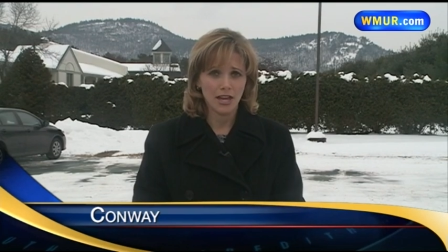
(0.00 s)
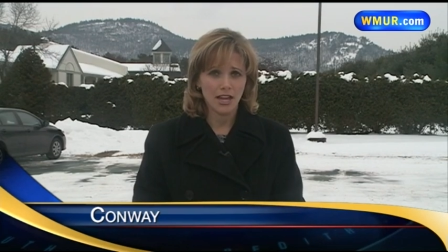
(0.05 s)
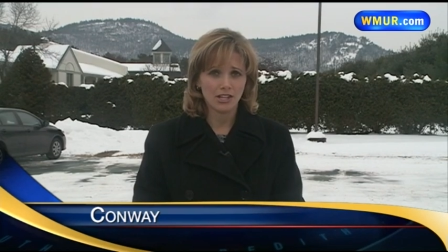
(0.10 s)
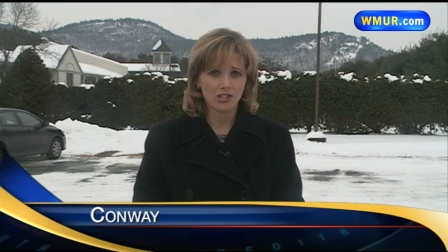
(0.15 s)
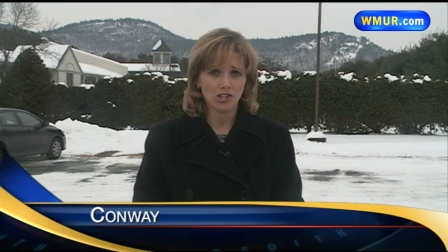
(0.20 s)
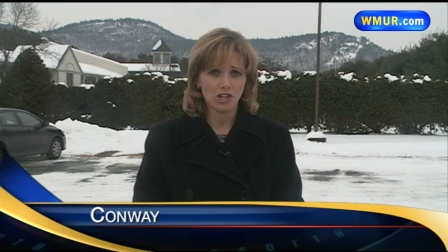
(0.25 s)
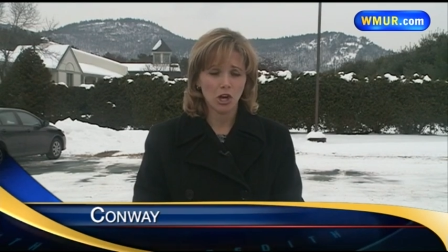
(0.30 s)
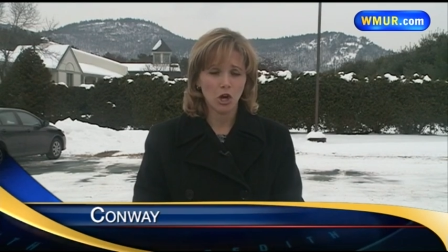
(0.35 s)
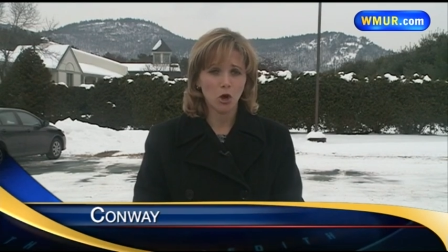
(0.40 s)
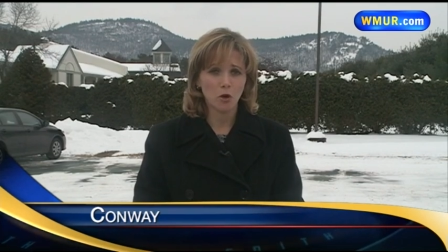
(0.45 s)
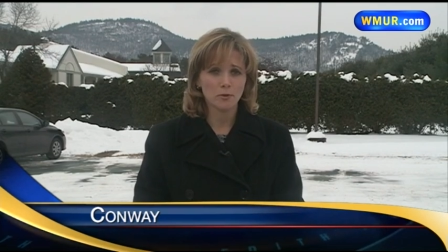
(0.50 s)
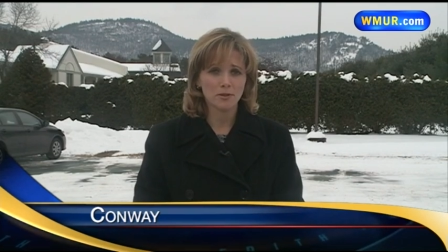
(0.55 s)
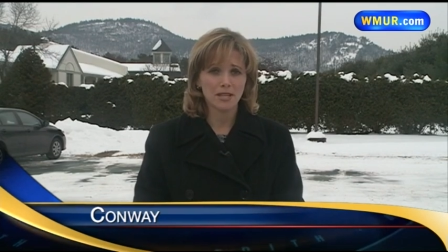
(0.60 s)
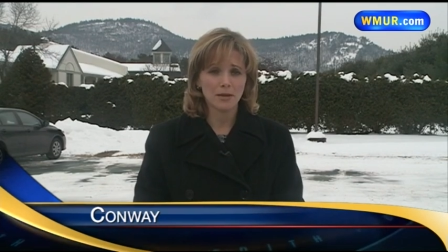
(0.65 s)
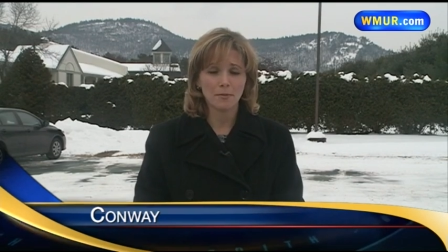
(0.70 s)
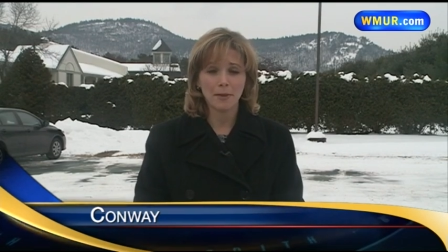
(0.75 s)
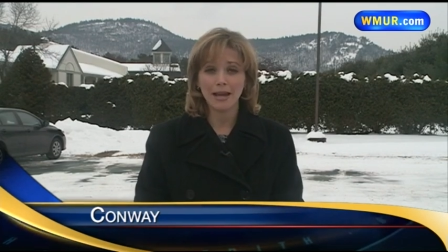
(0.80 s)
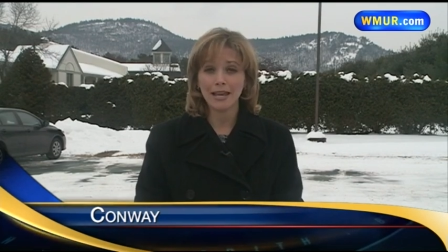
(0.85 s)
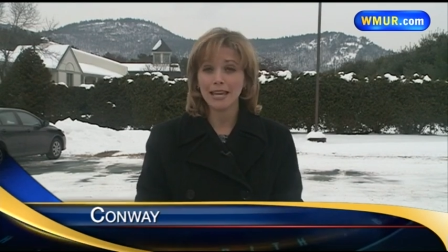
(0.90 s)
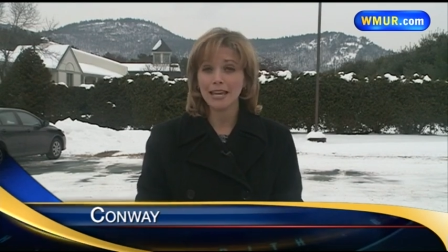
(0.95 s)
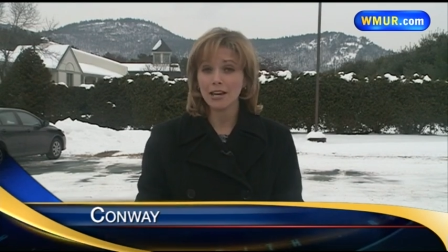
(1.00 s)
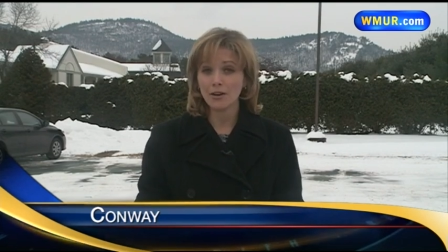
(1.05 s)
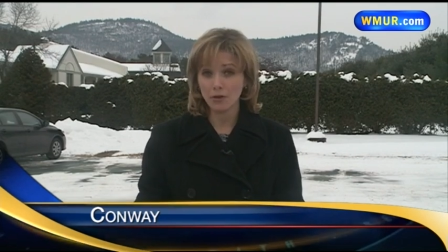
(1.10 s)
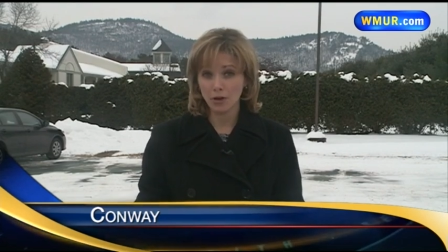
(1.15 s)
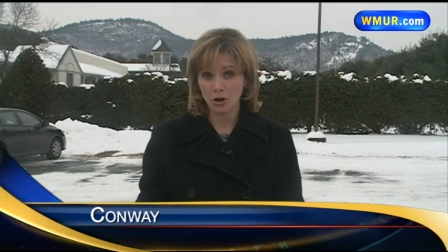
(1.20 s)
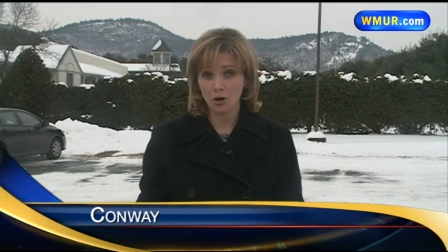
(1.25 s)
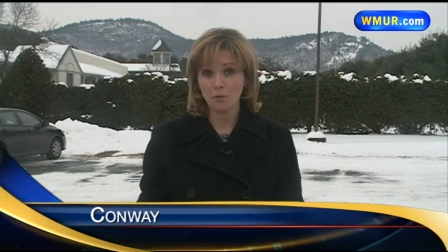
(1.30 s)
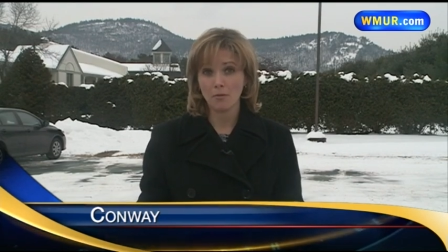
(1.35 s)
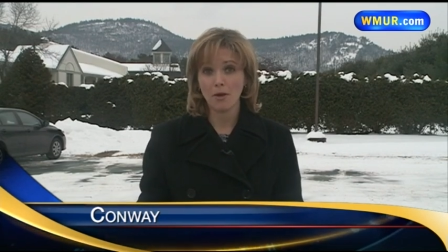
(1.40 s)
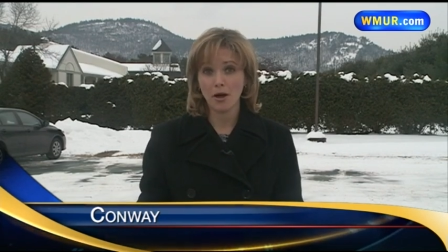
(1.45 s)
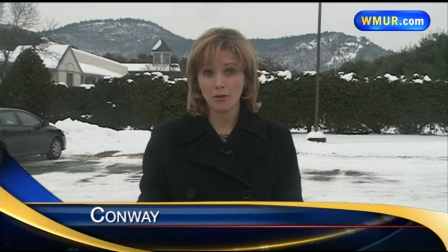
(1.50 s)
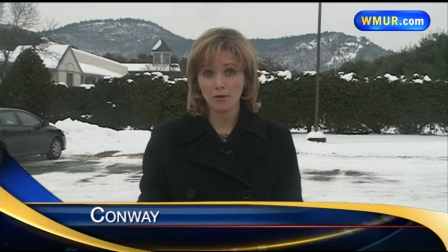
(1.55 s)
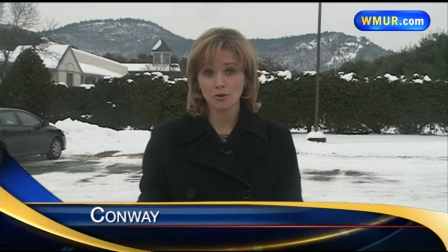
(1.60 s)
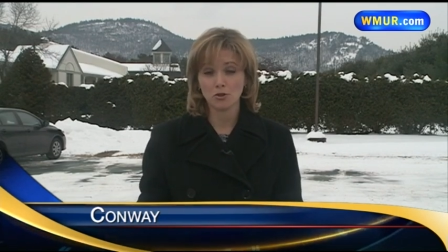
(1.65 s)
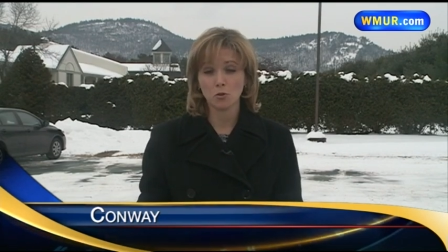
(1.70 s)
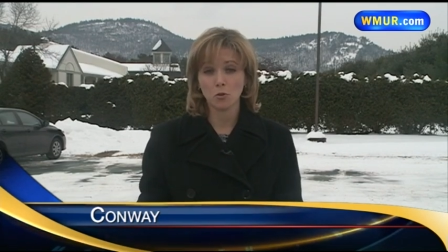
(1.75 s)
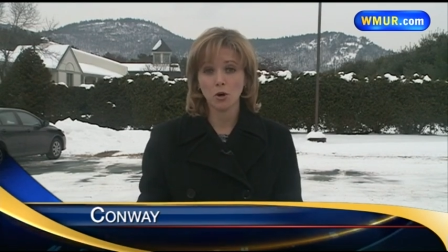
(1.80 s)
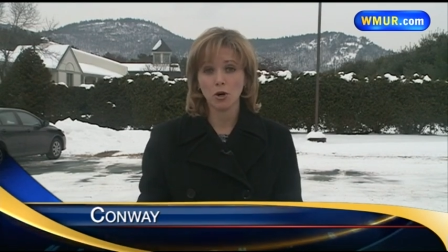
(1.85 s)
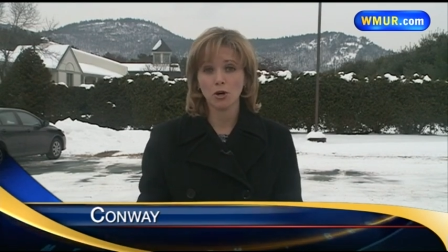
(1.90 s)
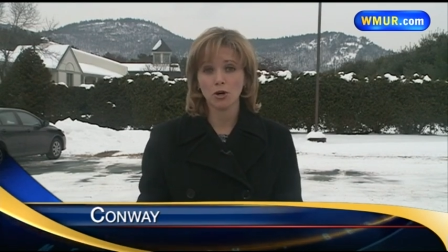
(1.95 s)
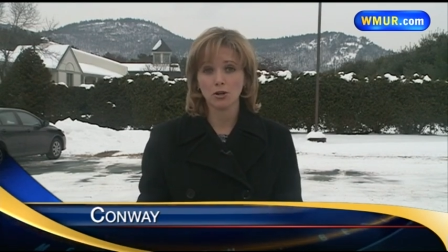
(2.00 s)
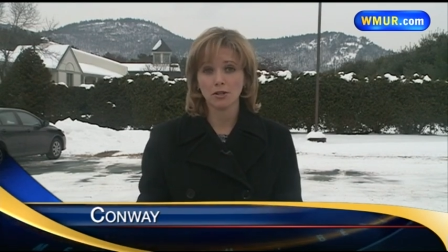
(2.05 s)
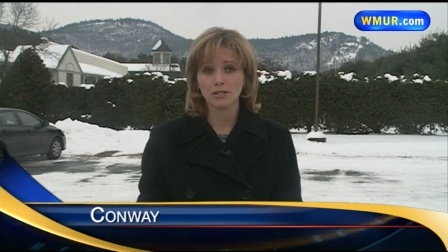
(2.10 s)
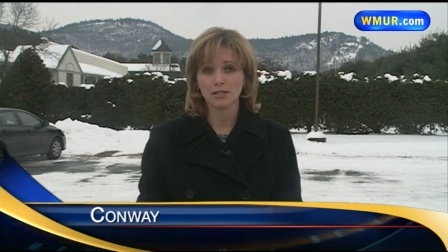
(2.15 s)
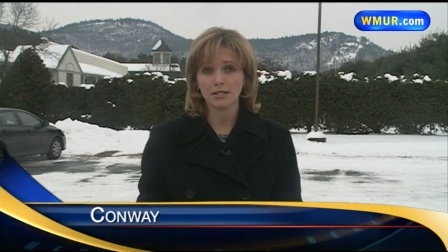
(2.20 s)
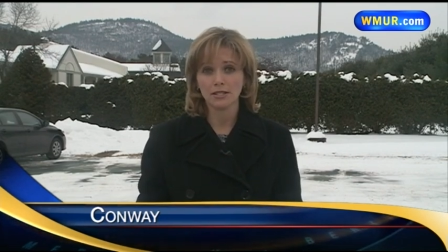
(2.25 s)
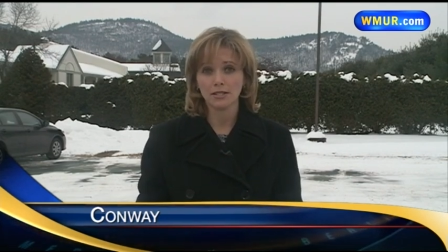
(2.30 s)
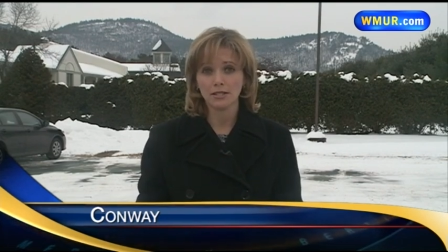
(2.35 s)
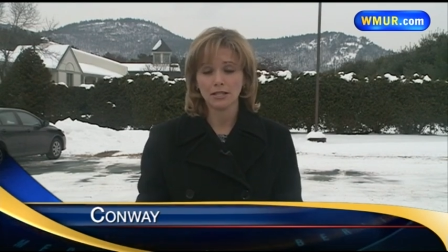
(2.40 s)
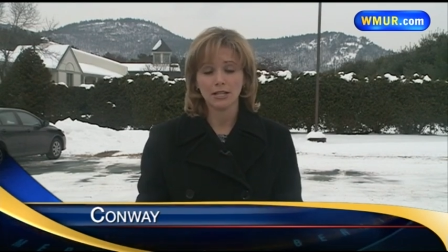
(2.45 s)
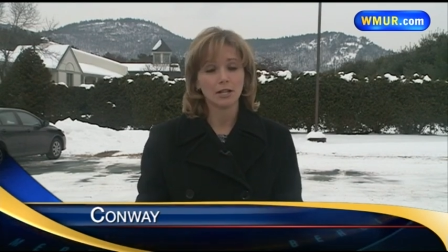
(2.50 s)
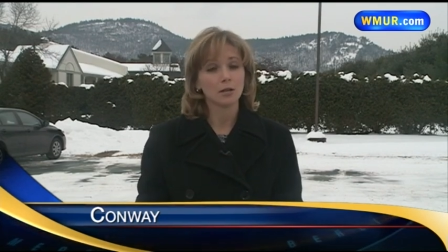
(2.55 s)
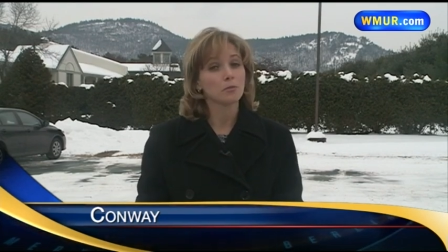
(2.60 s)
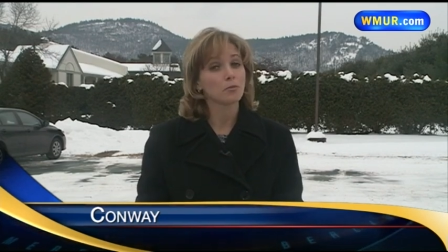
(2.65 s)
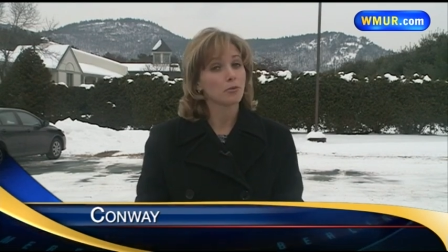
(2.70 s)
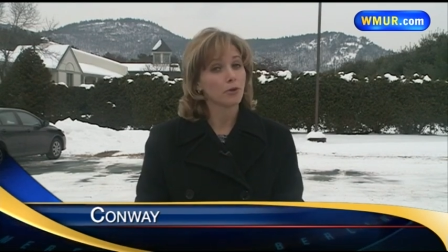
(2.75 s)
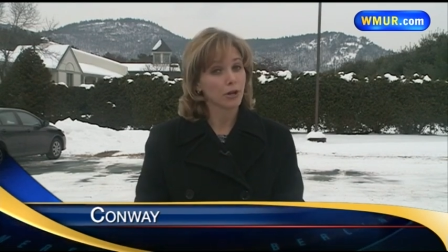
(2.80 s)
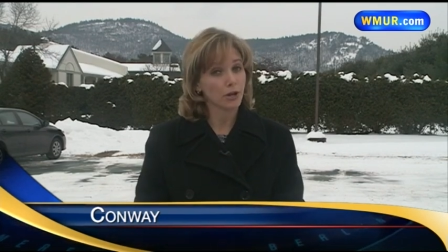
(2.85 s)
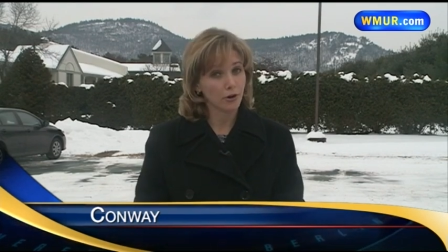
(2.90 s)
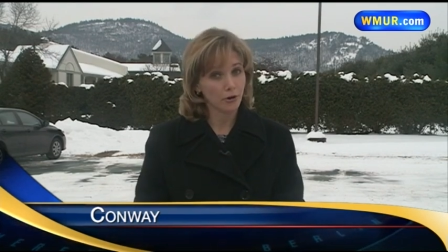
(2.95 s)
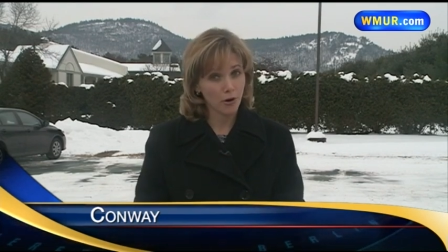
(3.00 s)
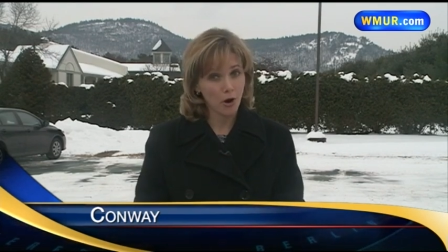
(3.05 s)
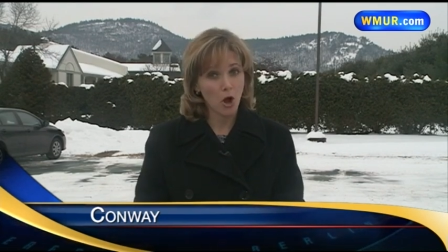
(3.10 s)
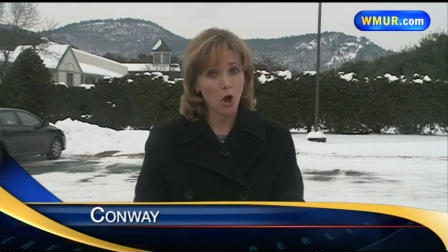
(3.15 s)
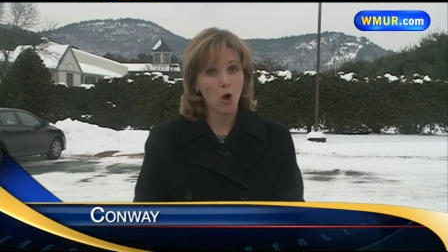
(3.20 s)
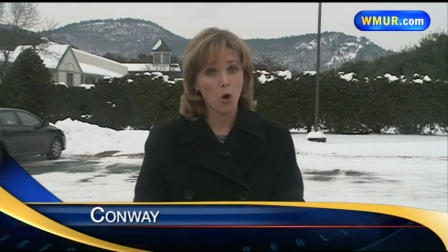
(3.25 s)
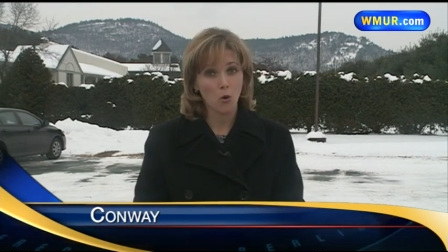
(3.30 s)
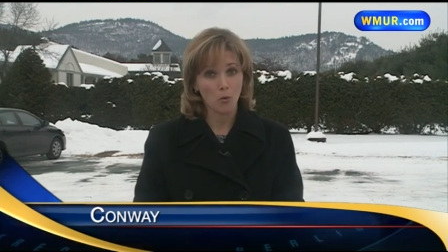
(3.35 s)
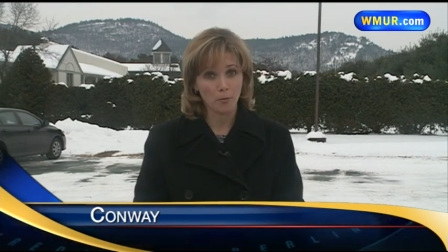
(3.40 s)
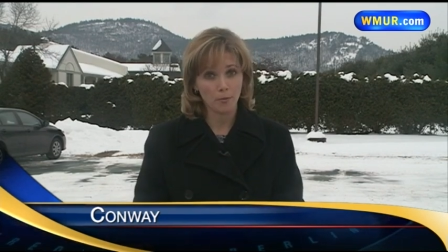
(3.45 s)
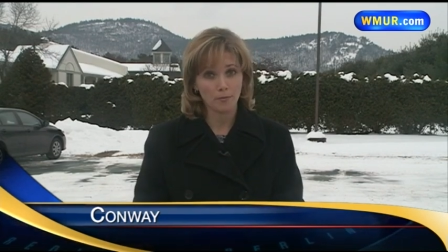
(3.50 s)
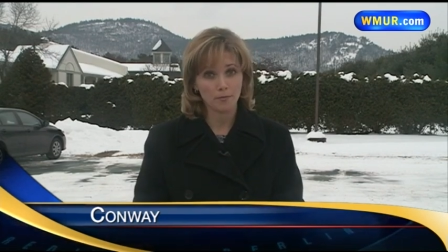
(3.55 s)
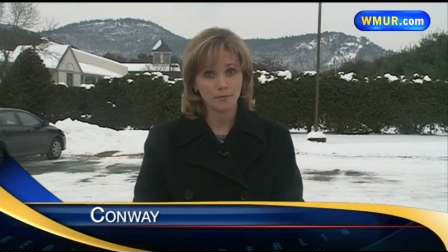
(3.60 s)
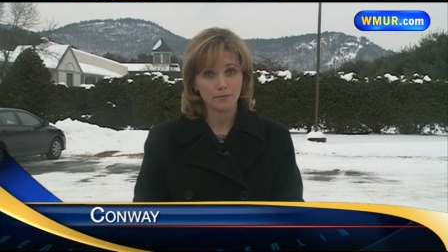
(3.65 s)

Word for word: and she hopes that by hearing her mother's words, it'll bring her home.